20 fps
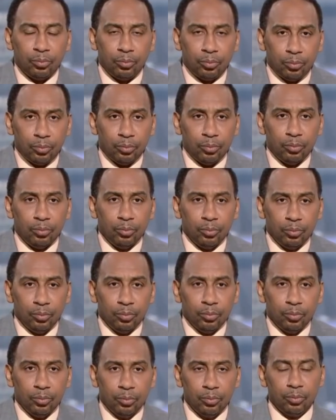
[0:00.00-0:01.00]

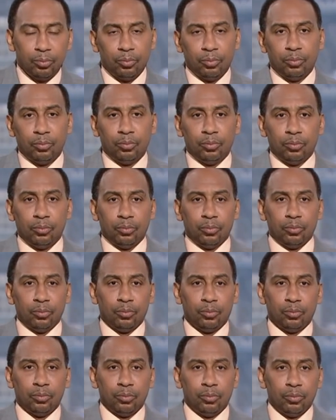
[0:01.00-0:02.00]

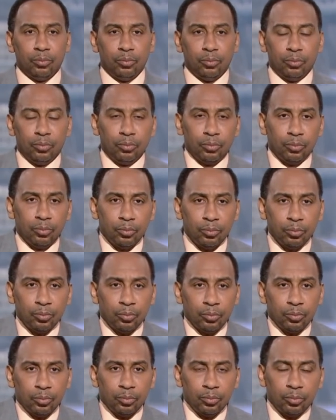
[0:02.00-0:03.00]

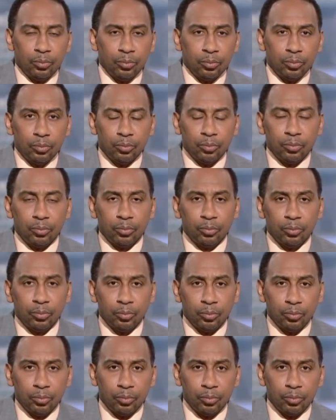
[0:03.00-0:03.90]
This person isn't speaking.